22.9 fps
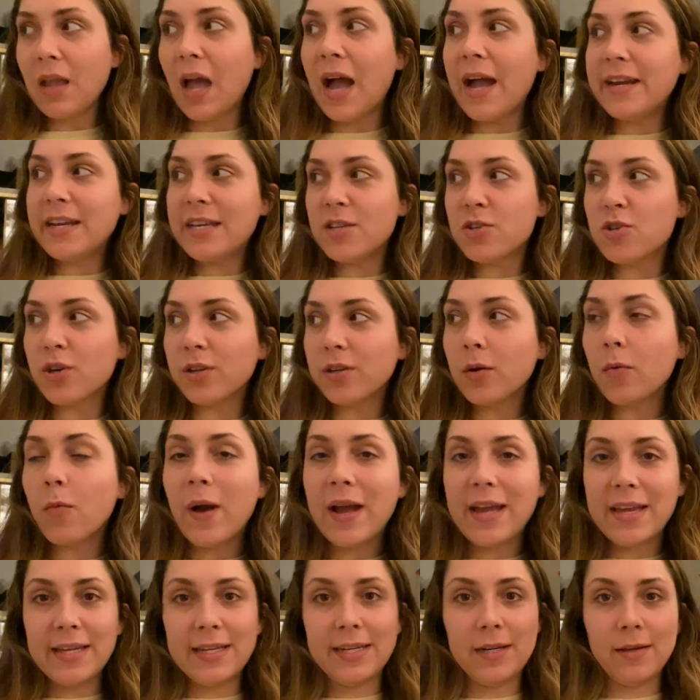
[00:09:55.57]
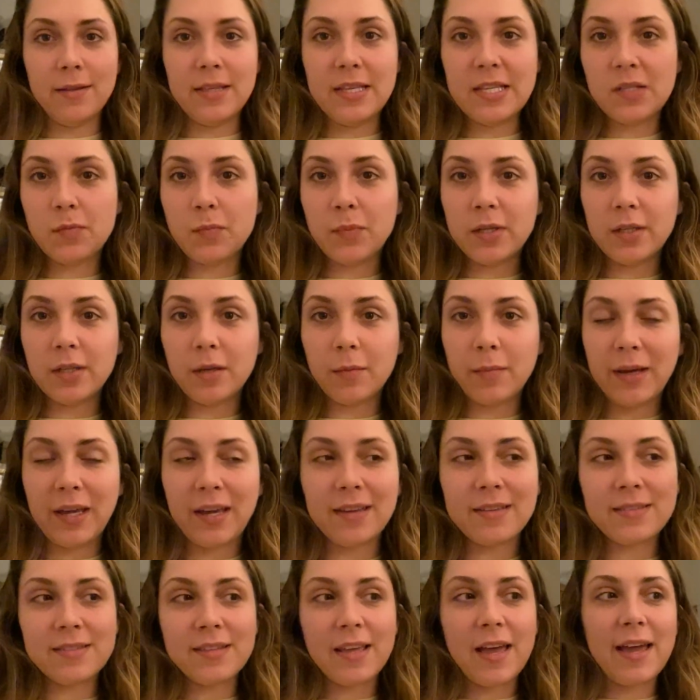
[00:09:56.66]
I need y'all to weigh in on this book
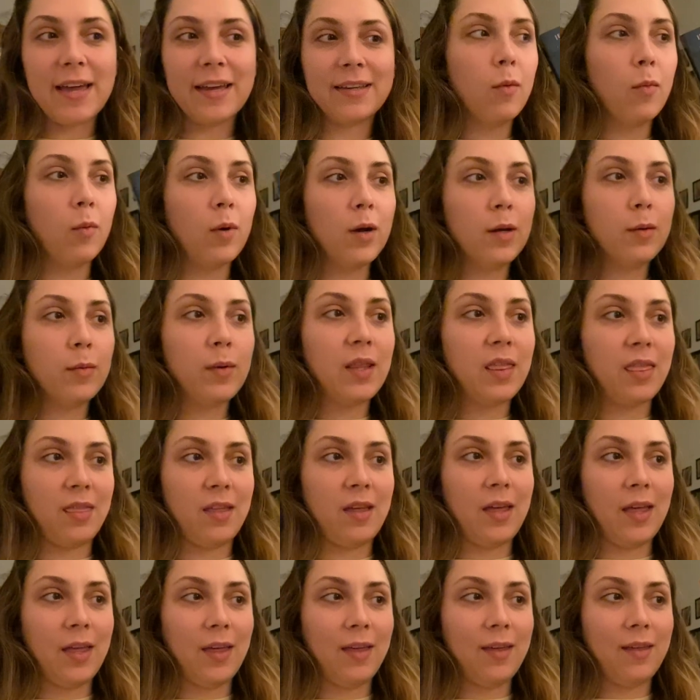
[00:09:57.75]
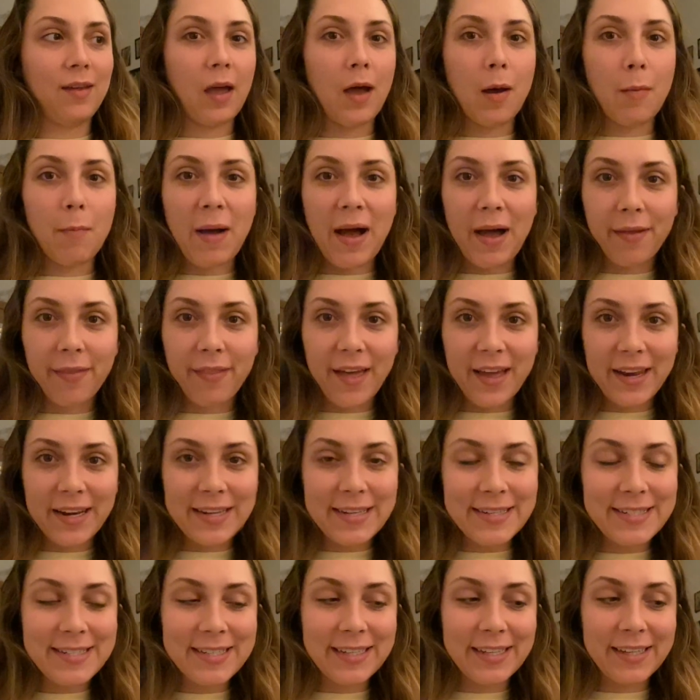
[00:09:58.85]
because like, what do we think about that
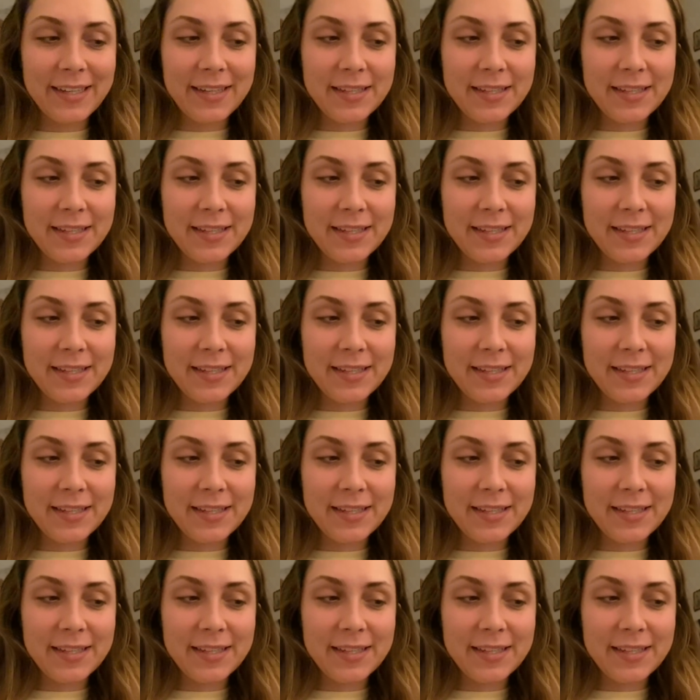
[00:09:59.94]
ending?